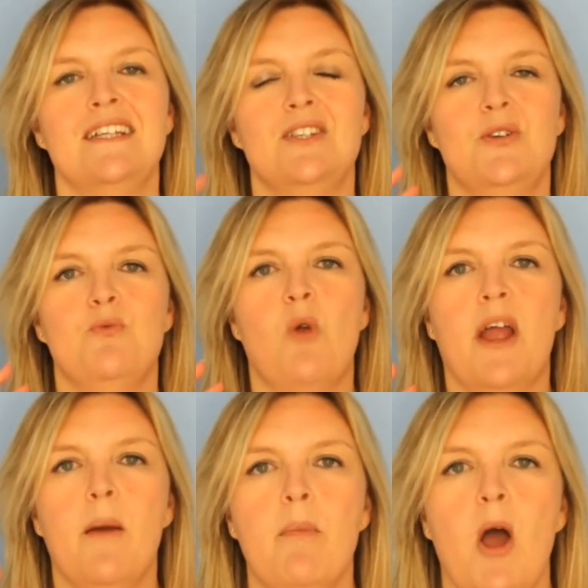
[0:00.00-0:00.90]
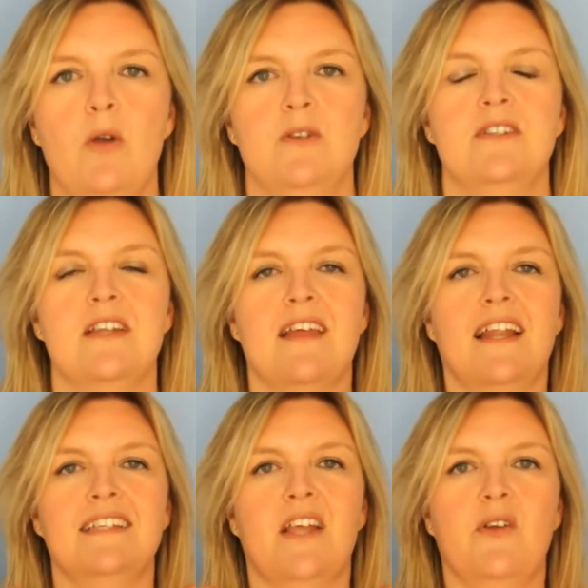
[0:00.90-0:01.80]
to write a post that
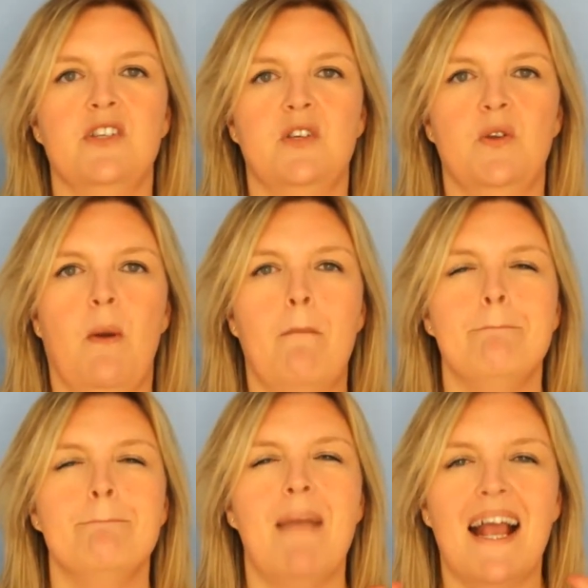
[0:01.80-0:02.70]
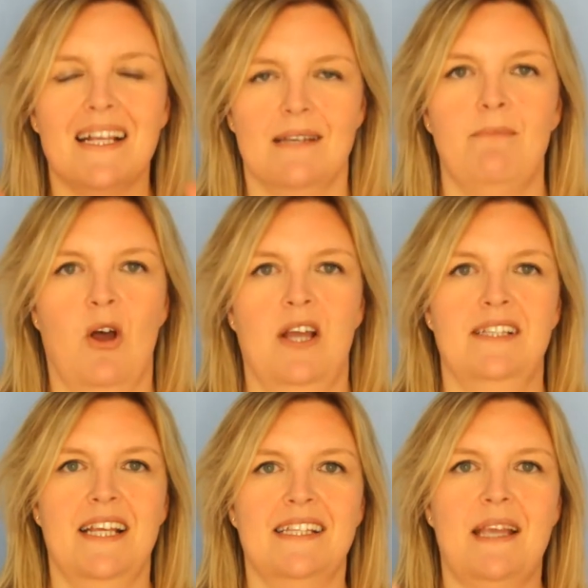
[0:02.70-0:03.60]
is going to
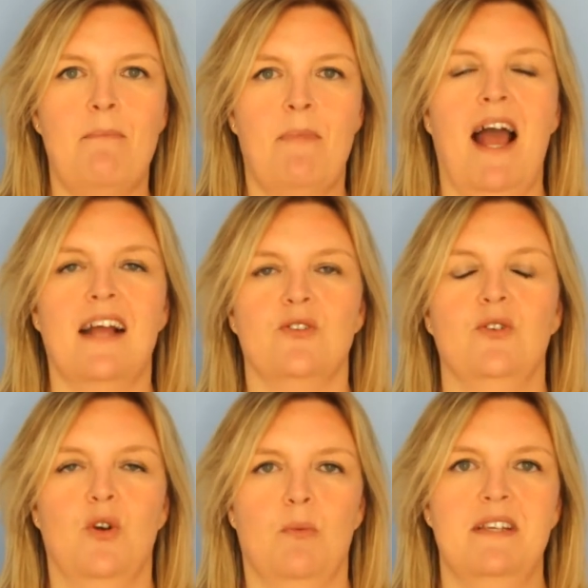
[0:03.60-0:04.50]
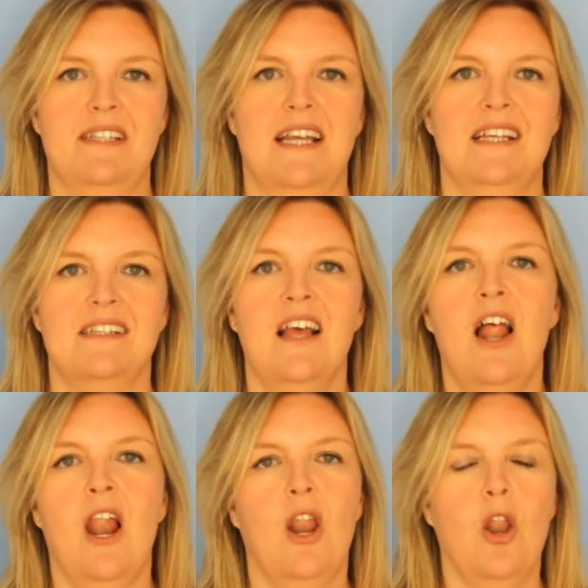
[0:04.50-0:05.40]
maximize its impact on your business
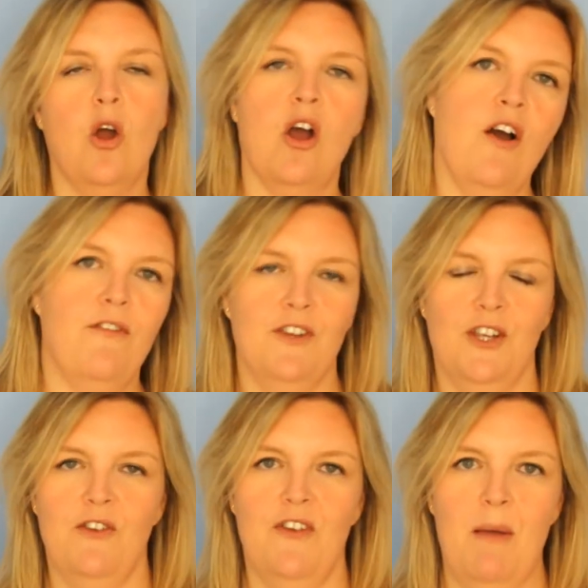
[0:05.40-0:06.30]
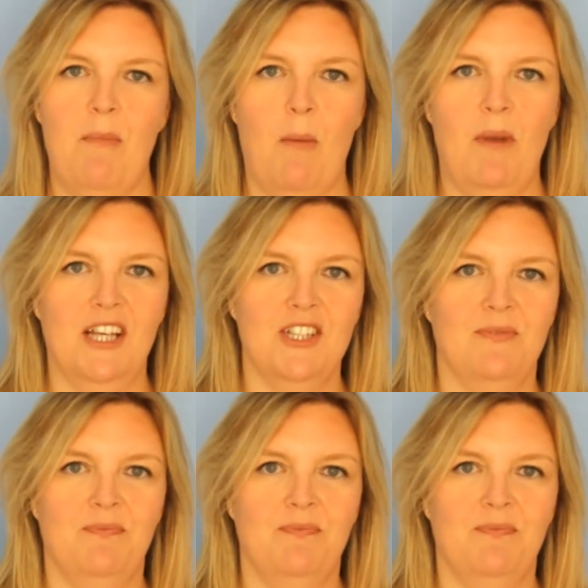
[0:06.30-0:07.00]
long after you've hit publish.